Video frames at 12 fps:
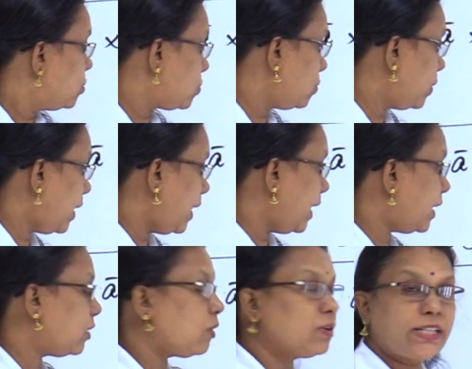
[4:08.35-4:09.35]
So A
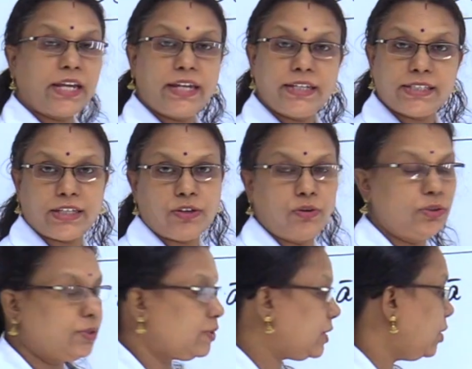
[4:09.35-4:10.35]
cross A is equal
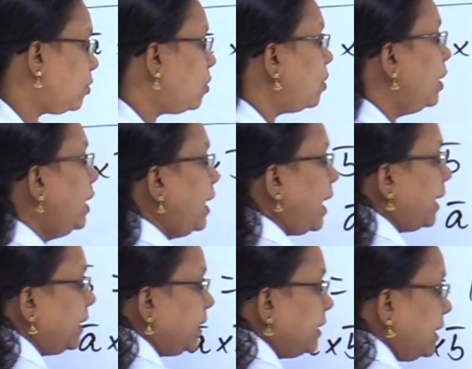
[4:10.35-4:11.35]
to 0,
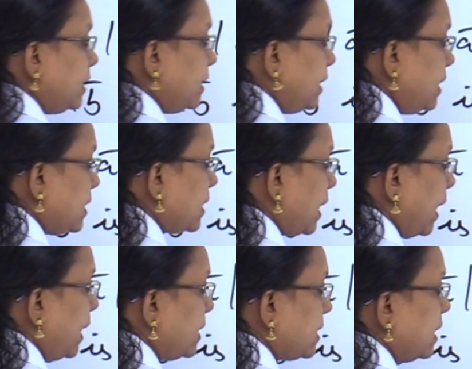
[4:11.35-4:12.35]
and in this
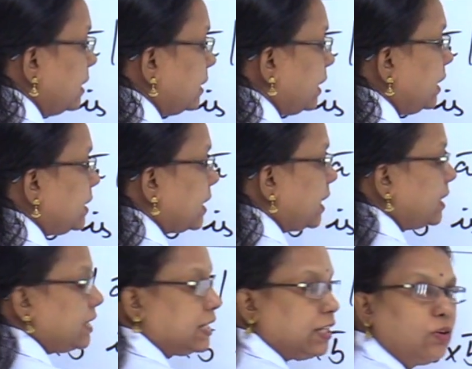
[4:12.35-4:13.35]
case theta
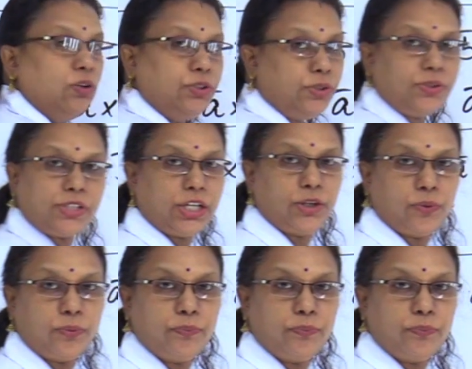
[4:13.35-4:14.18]
is equal to 0.